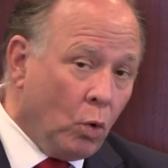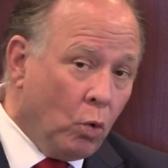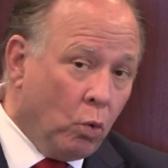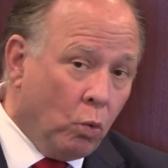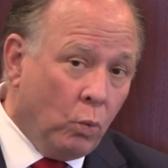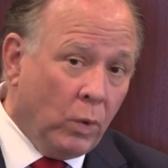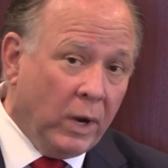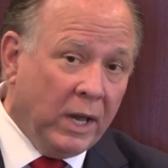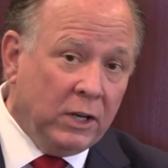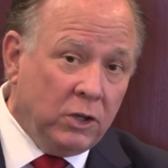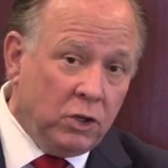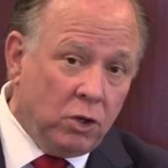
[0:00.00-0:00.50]

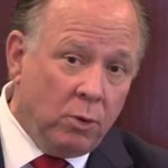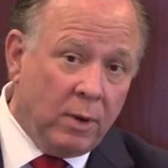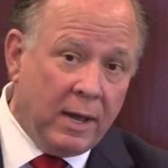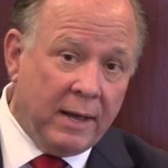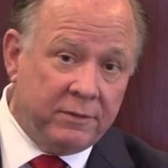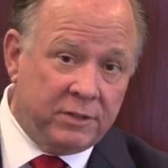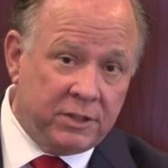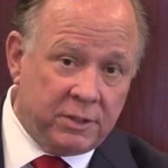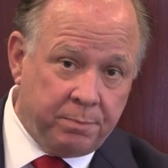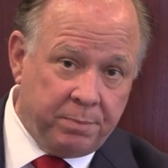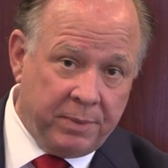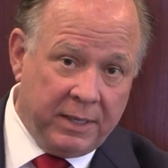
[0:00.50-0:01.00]
when you
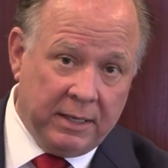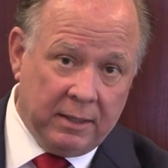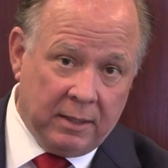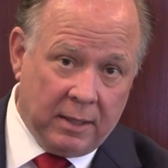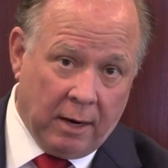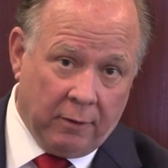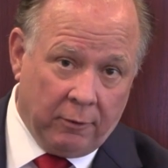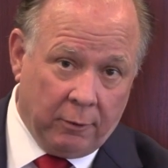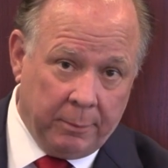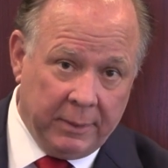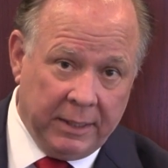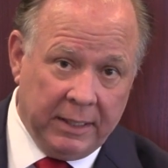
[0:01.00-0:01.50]
have split
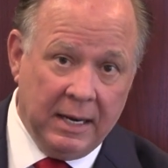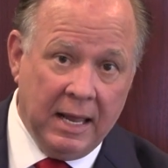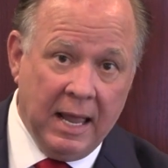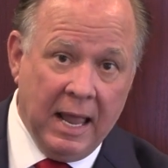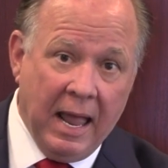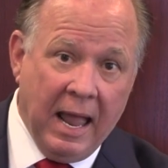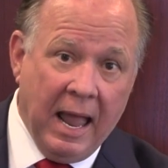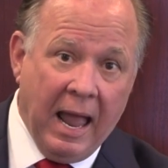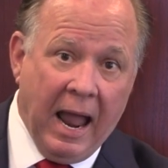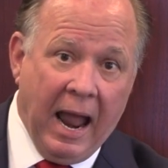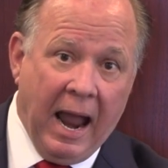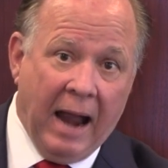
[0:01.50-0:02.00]
government
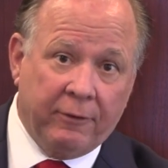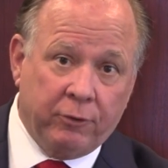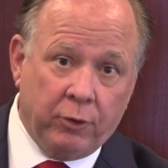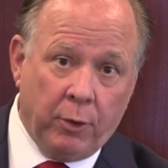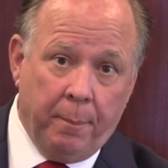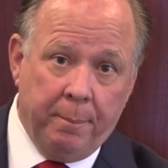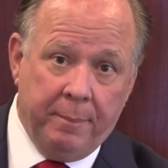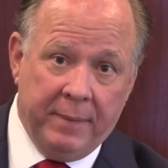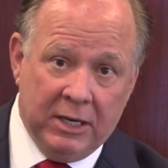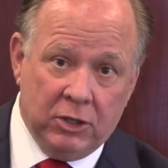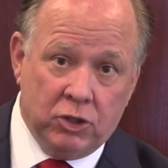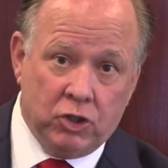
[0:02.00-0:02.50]
after
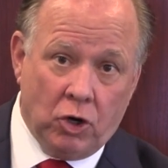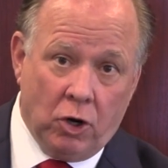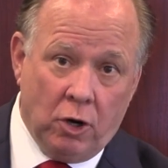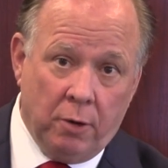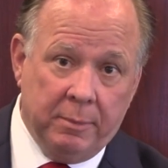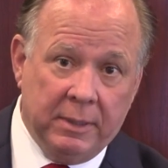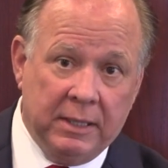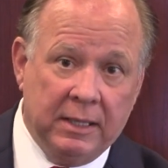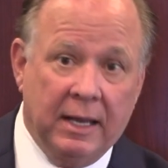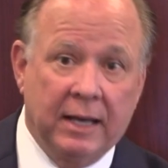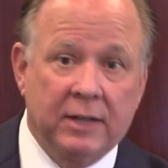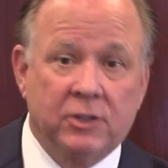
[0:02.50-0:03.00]
a
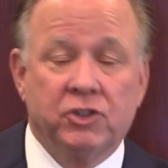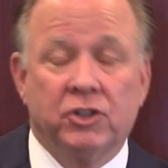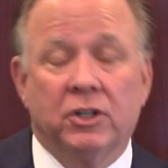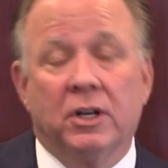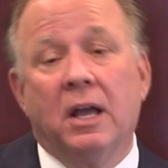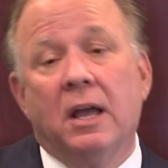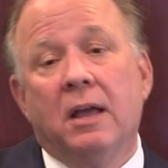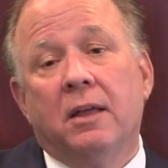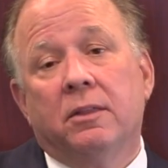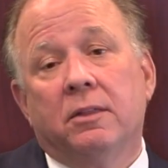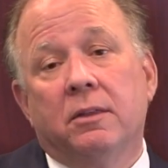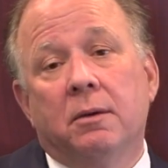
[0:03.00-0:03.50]
midterm election,
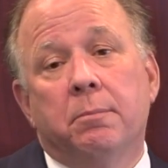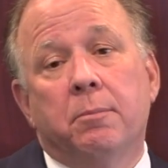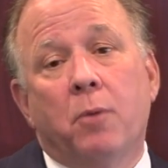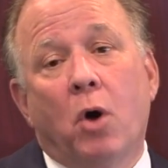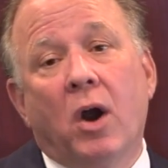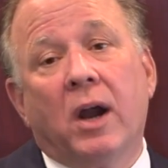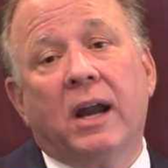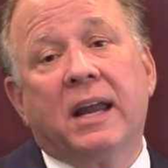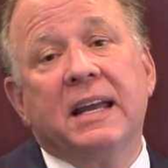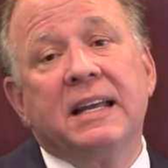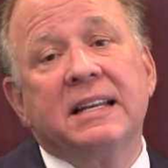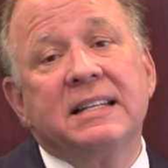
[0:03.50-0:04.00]
the
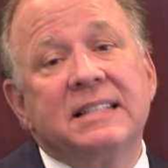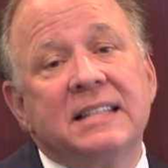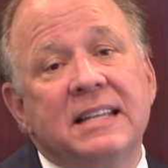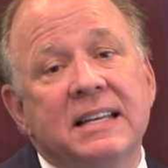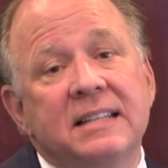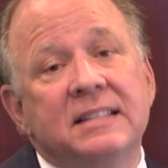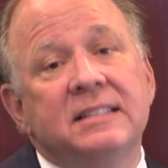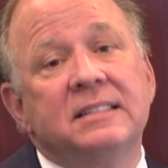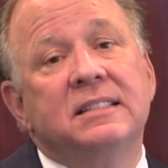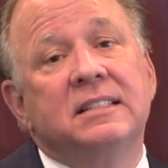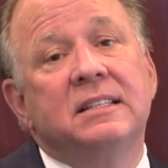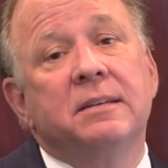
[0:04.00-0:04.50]
market
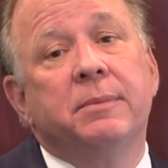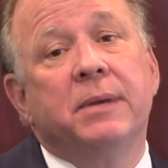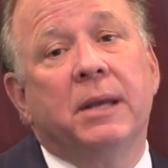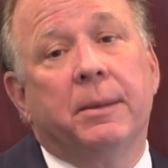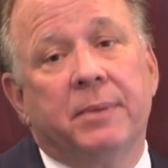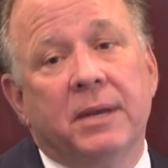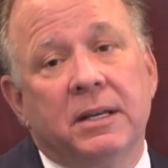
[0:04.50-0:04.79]
tends to be up.